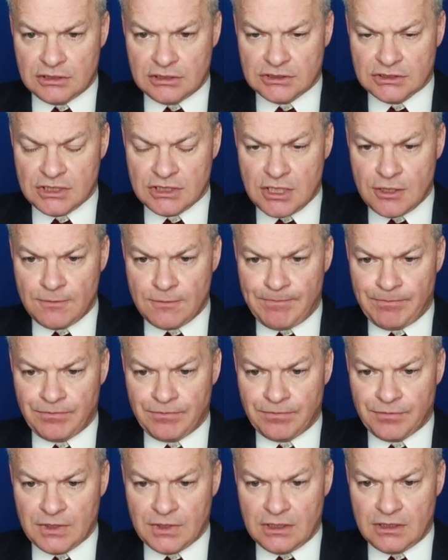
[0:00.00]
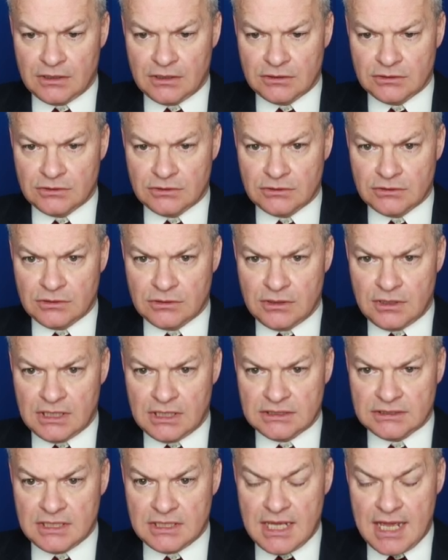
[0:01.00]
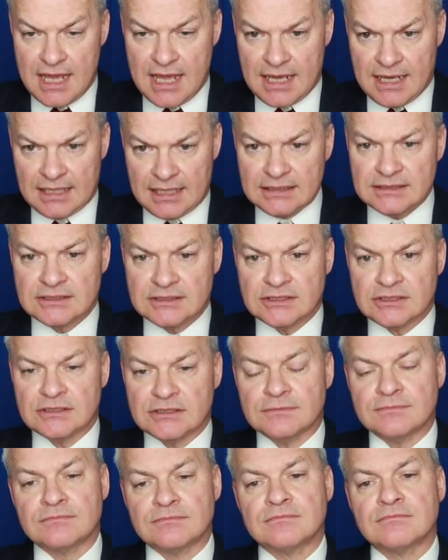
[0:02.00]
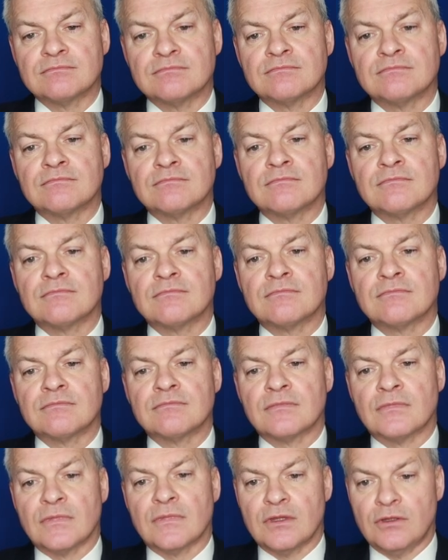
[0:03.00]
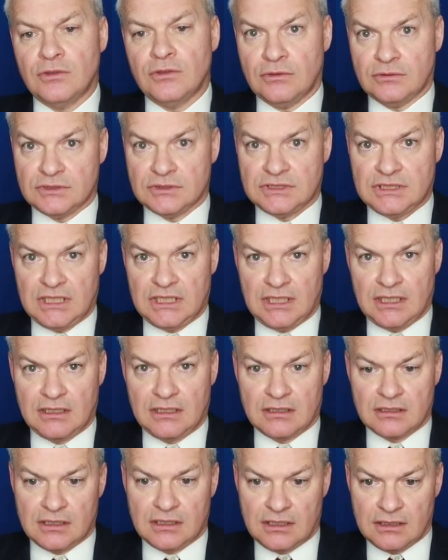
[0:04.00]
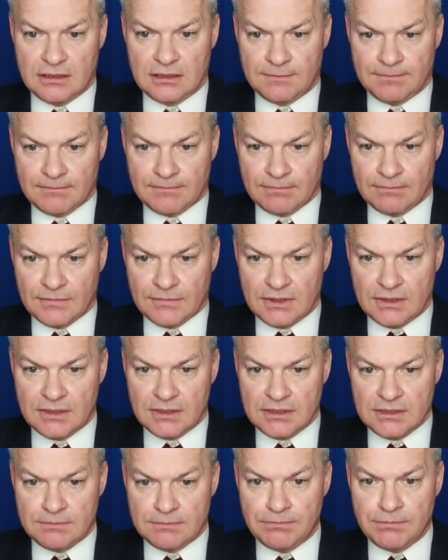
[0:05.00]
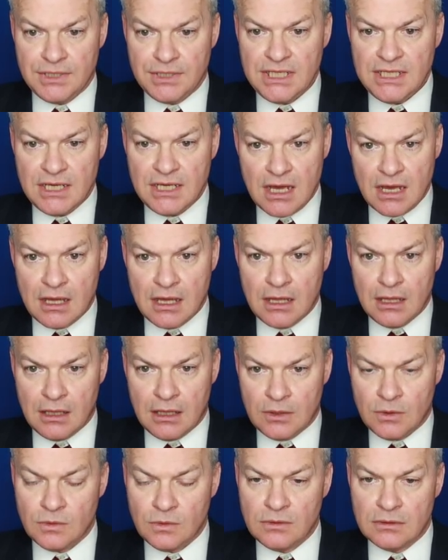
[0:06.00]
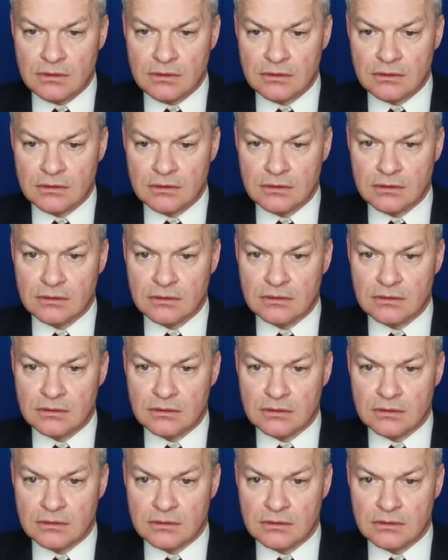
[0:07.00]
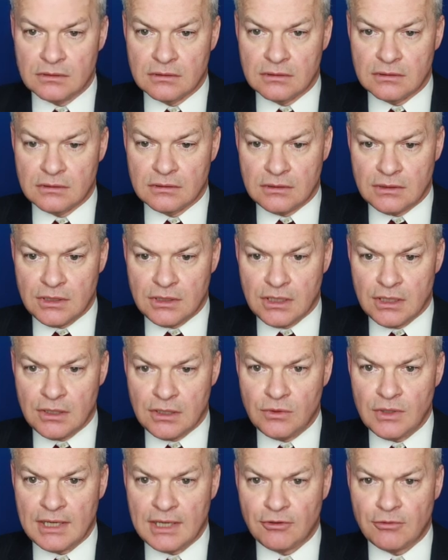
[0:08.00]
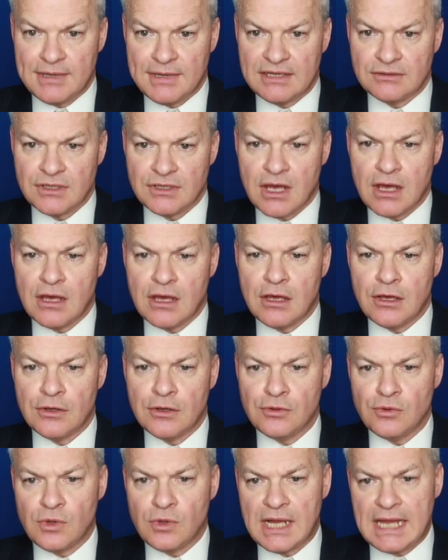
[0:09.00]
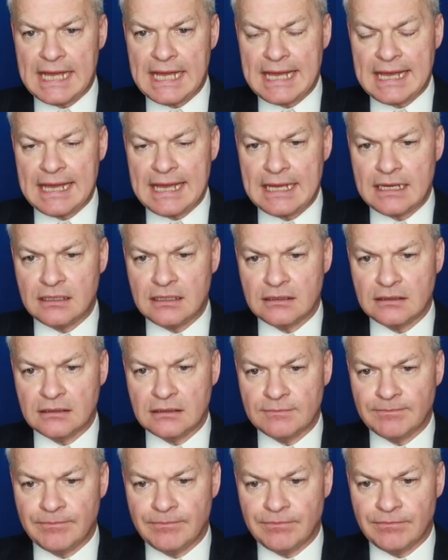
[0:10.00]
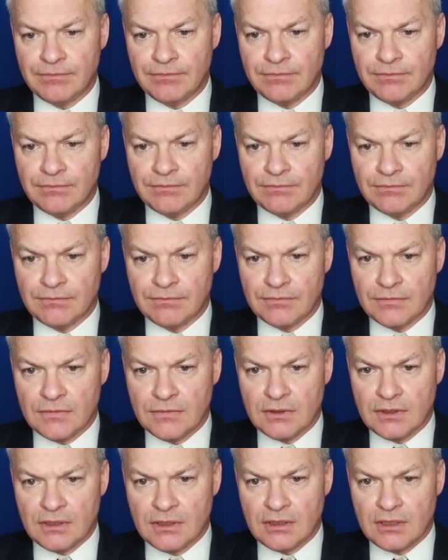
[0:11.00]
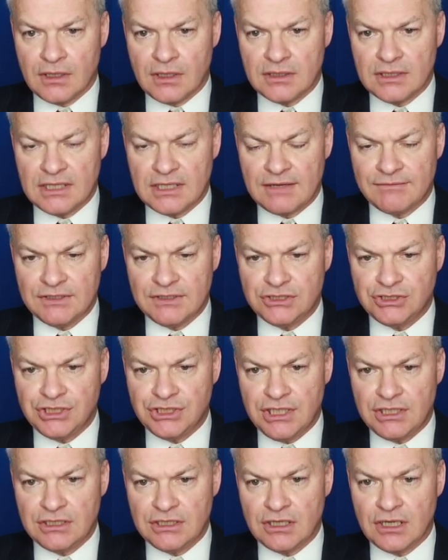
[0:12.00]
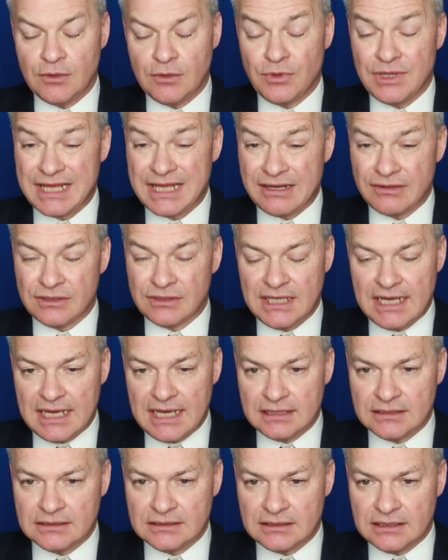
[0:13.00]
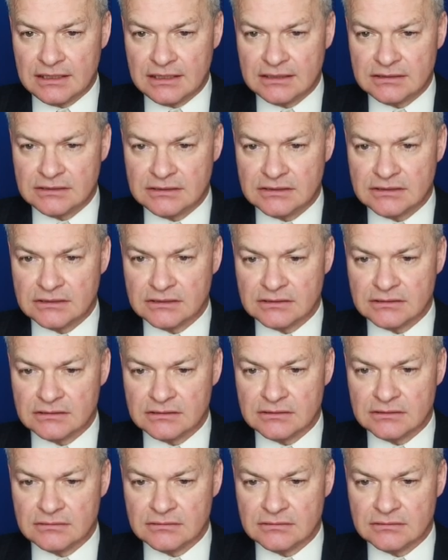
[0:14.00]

So there's the S, not seeing anything. There's B-O, no. How about O-N? I think having G and I without the N is